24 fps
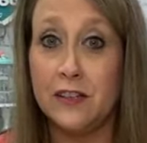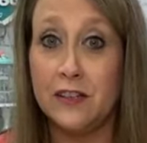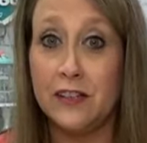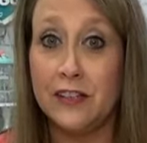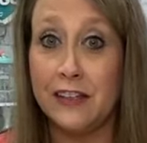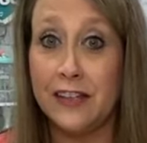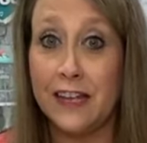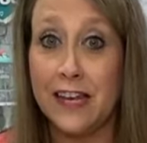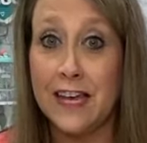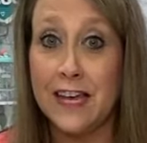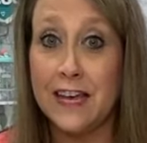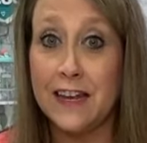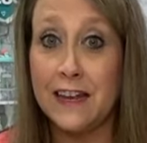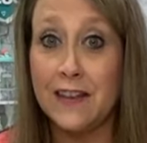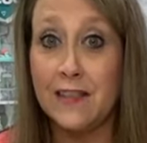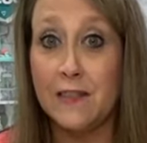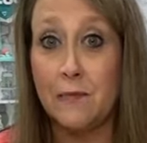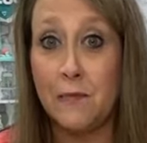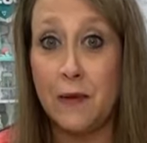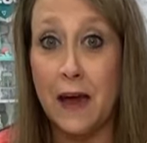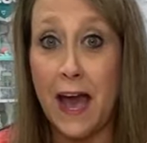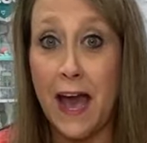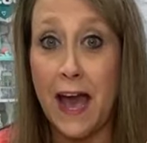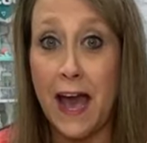the lid in
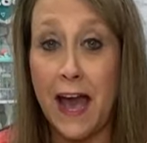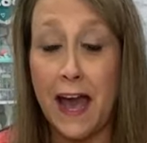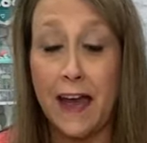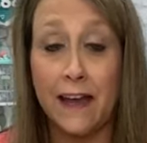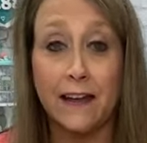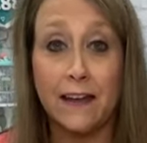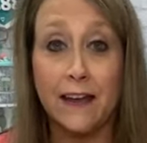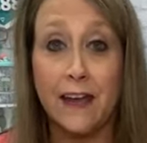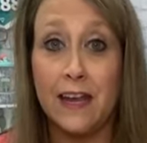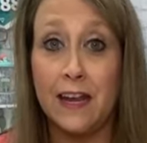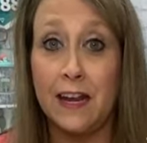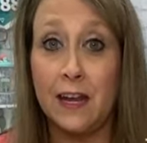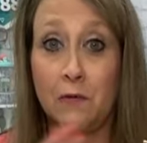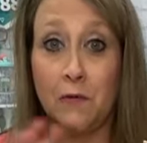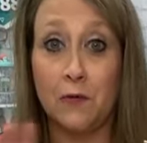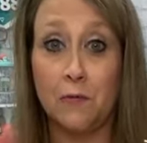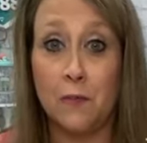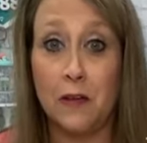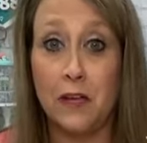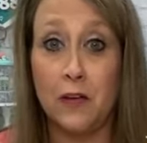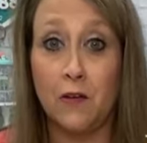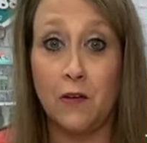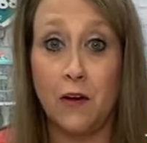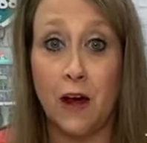the back, and it
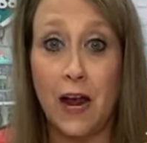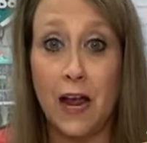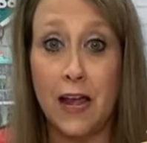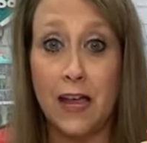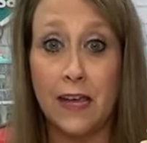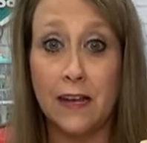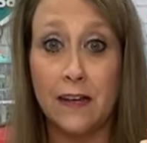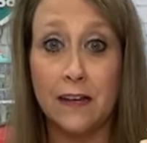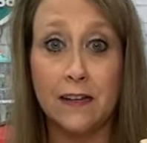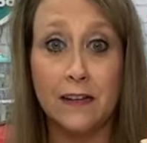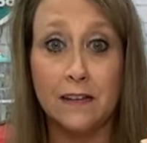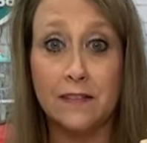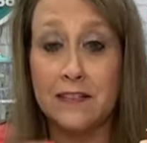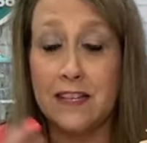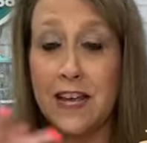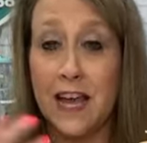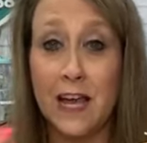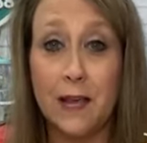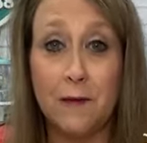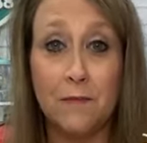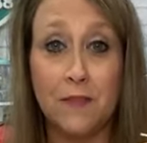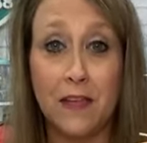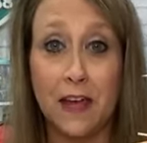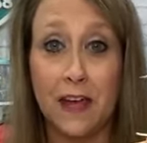would be great.
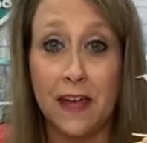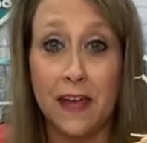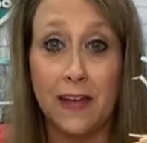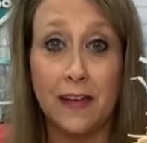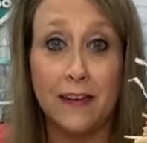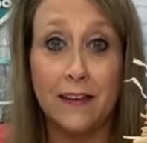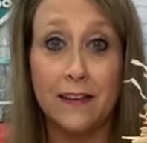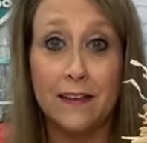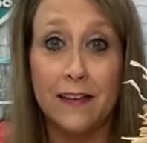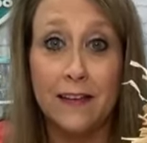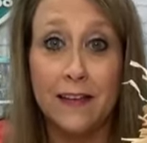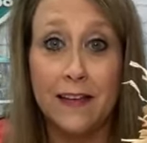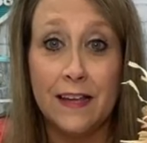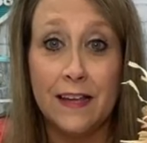Same thing.